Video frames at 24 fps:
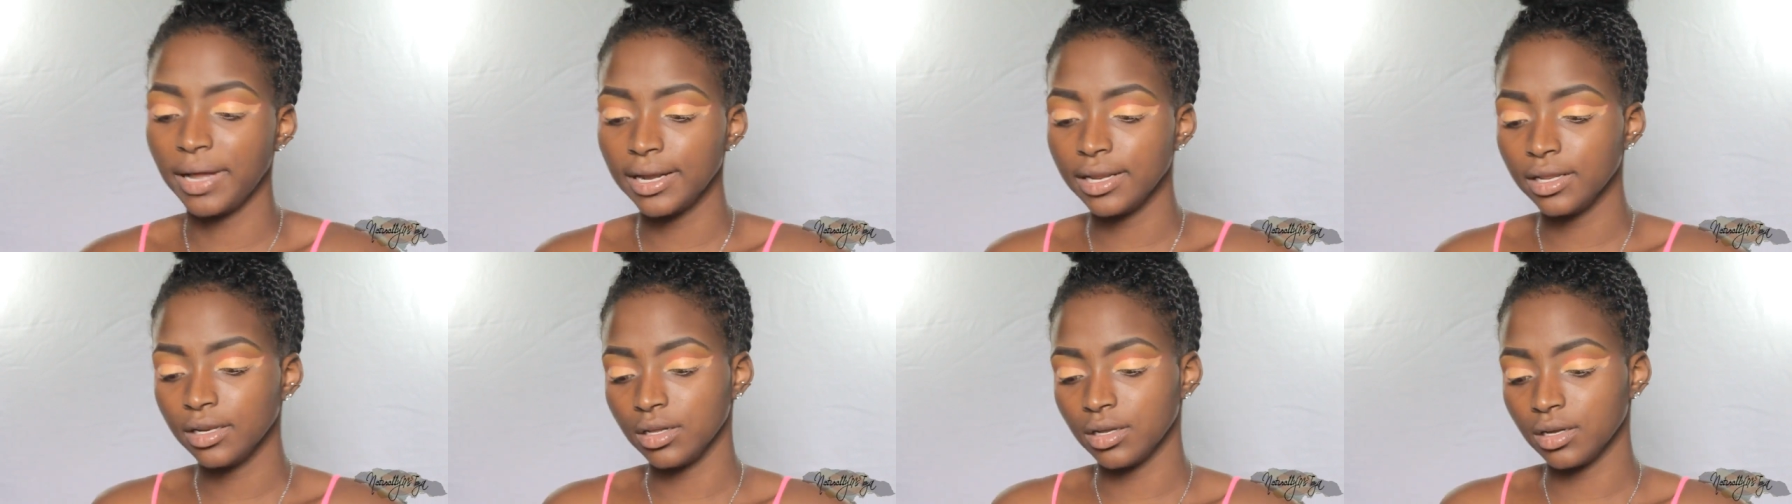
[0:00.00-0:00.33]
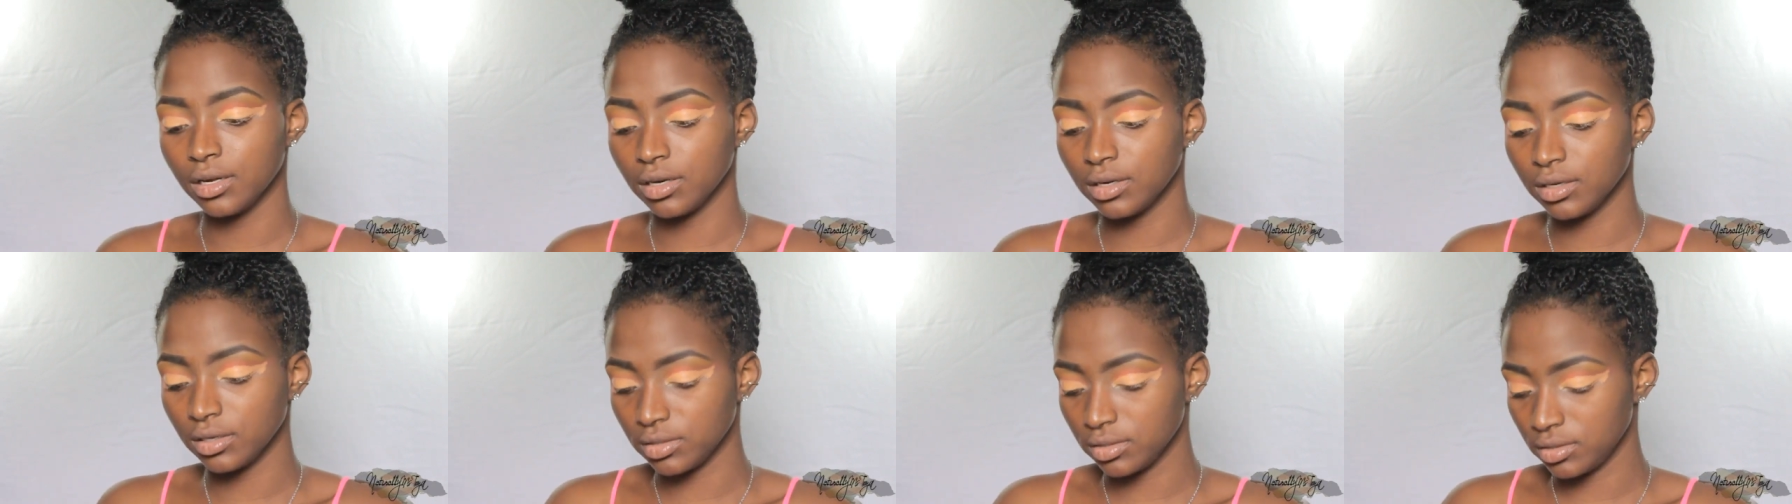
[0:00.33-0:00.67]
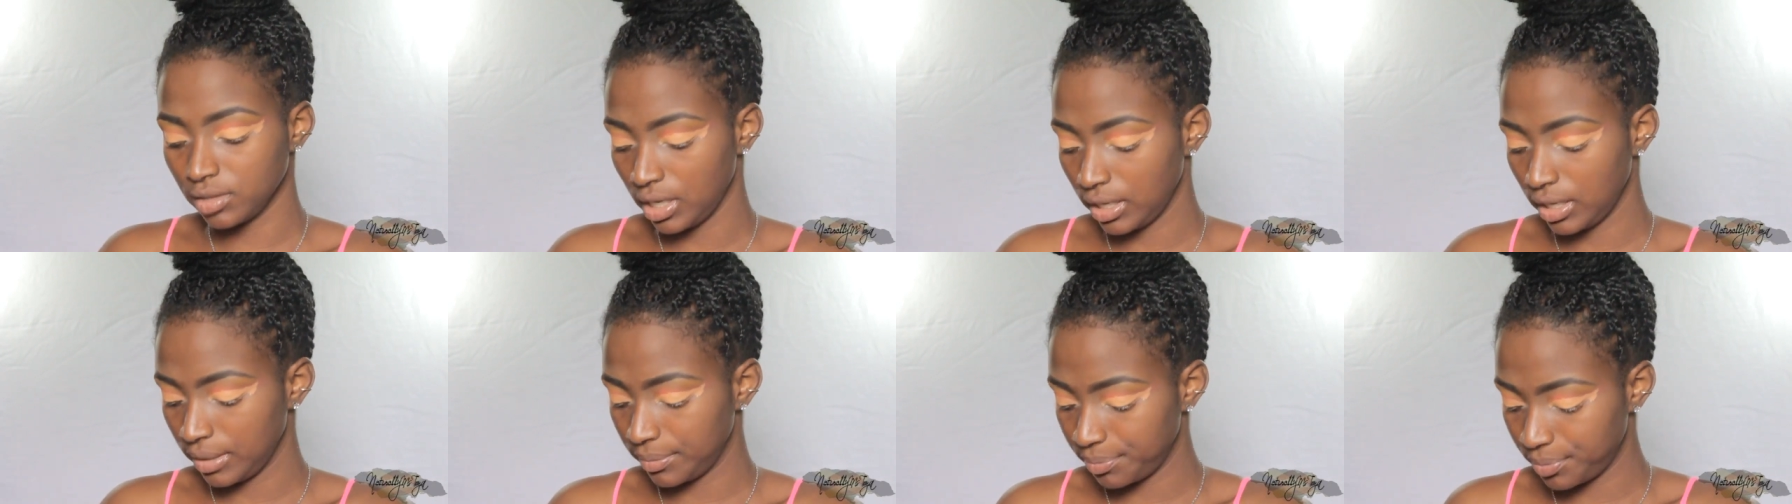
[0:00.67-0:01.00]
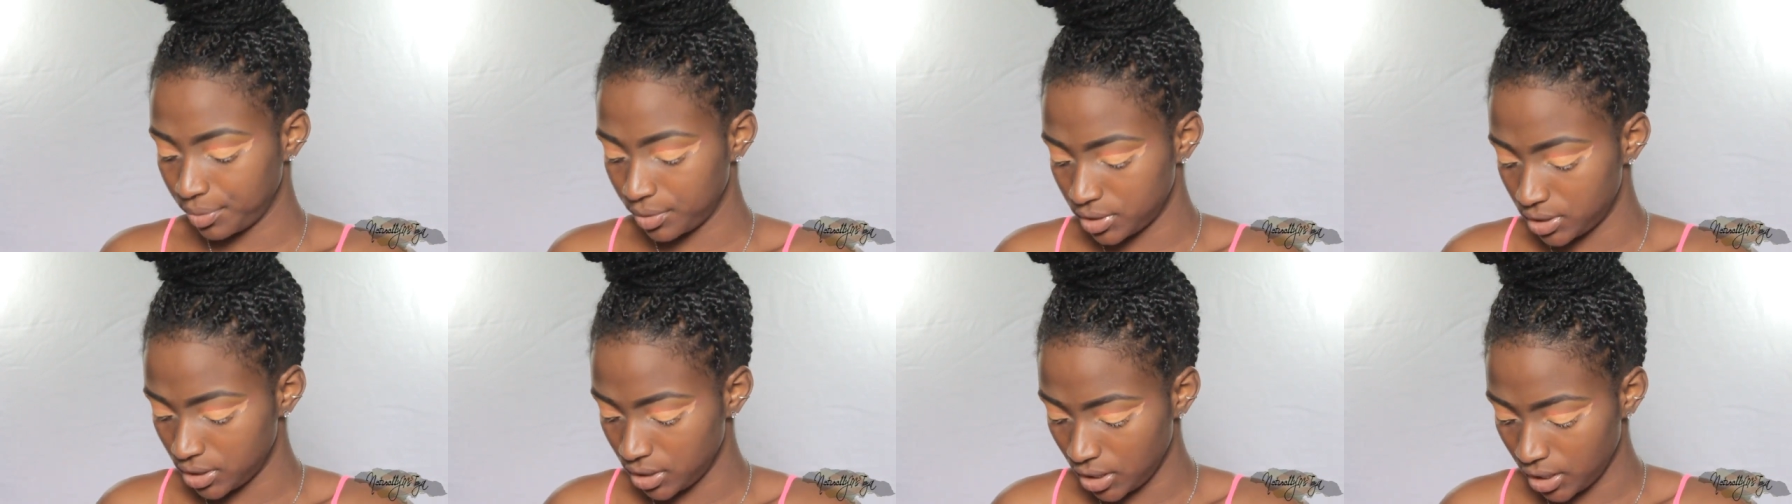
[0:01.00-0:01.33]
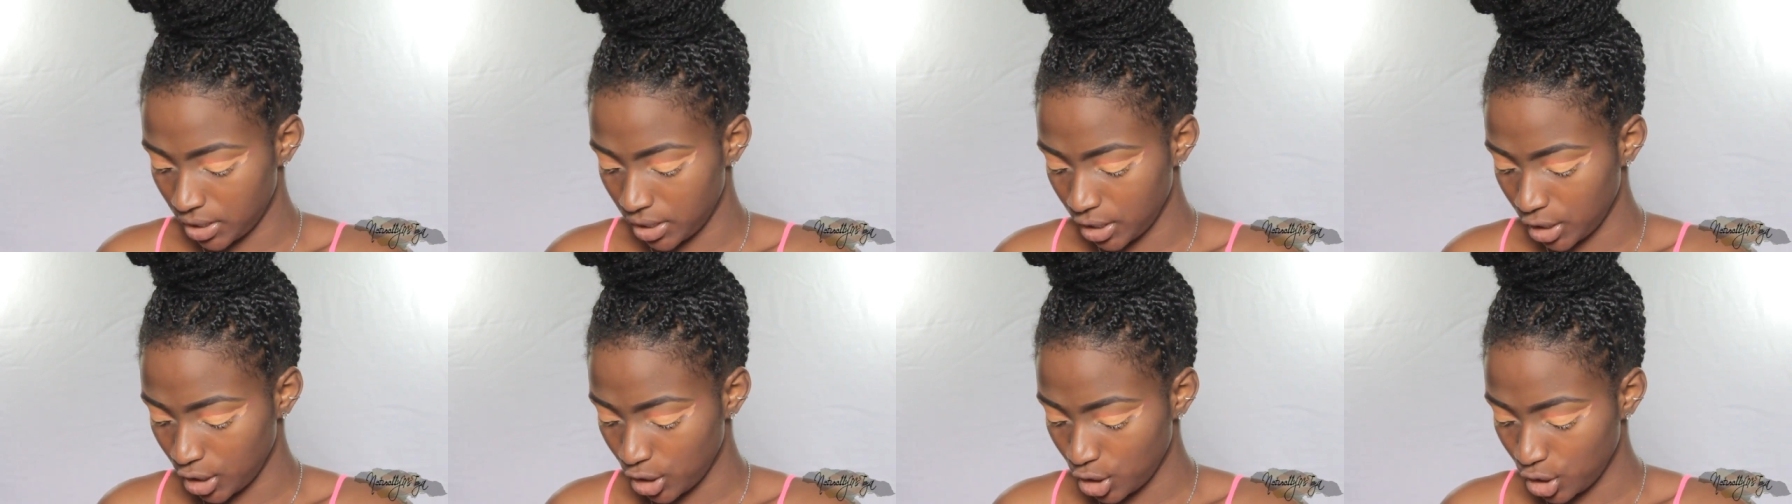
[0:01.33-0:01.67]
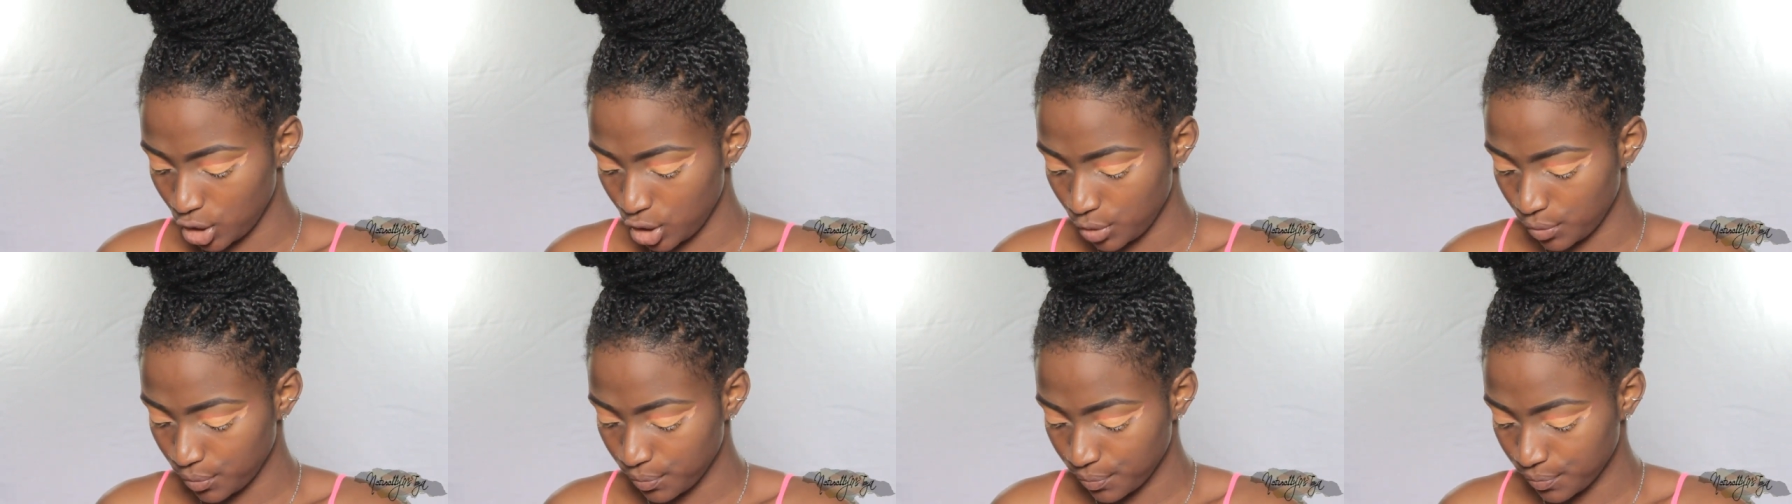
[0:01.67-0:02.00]
palette here and put it
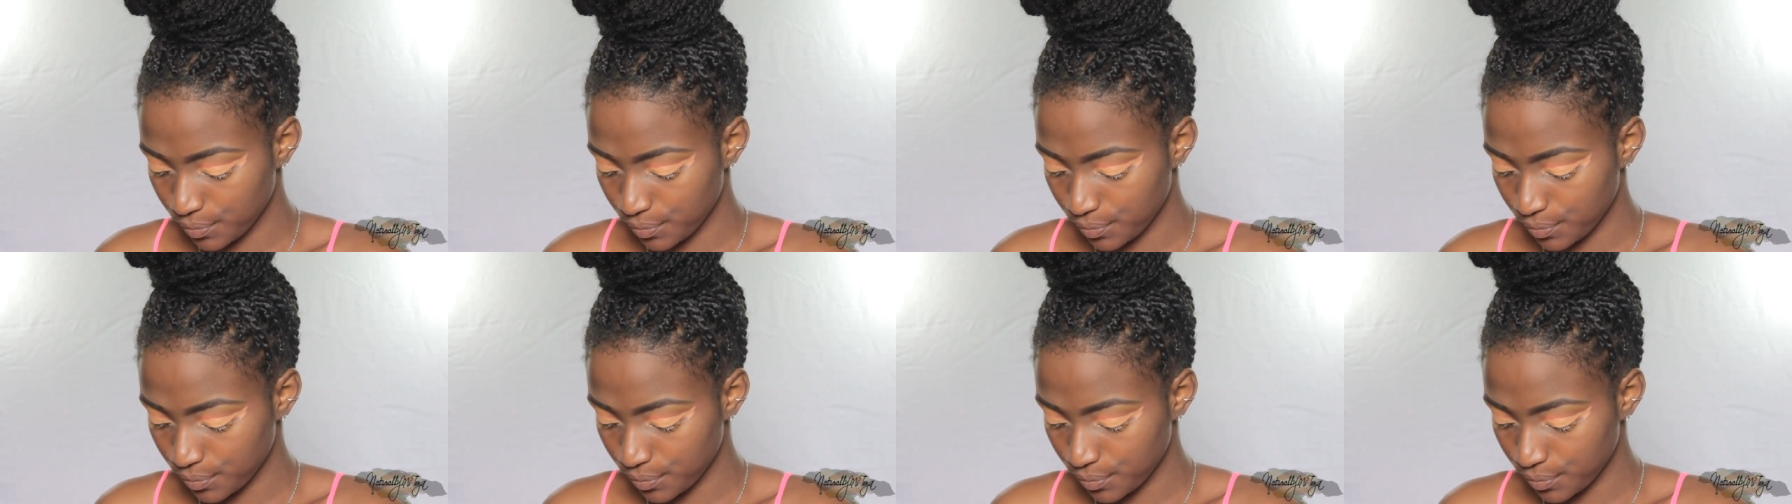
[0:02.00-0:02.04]
there.